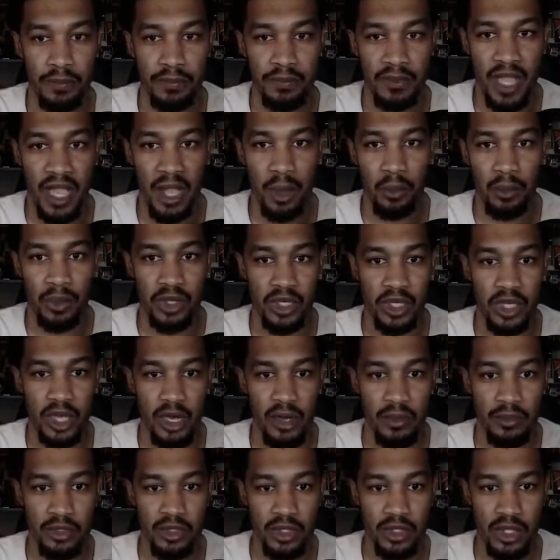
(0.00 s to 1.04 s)
Now when it
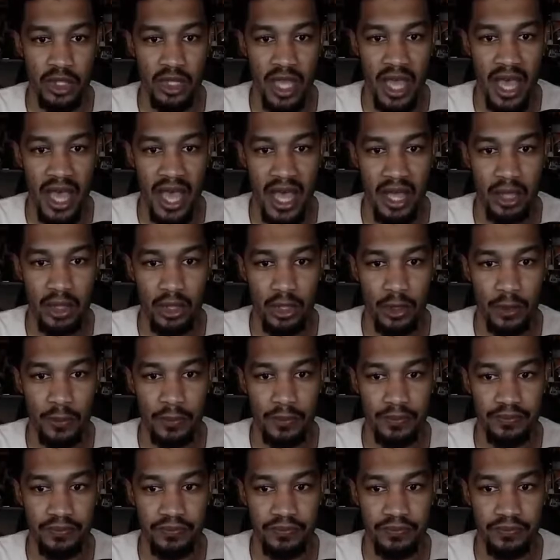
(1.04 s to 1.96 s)
comes to the hollow,